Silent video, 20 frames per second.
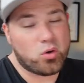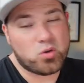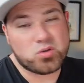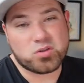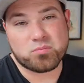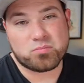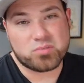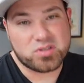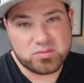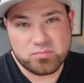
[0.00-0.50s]

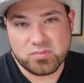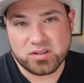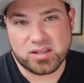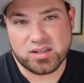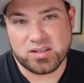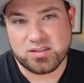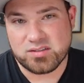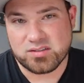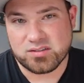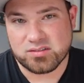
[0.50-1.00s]
awesome Prismic
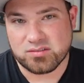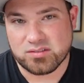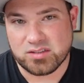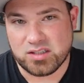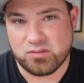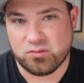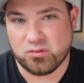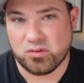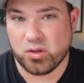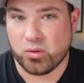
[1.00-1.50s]
is,
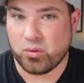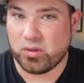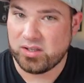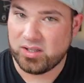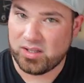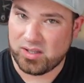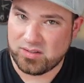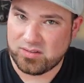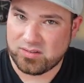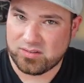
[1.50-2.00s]
even though it
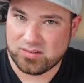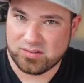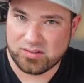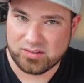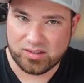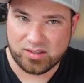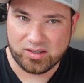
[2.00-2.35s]
is.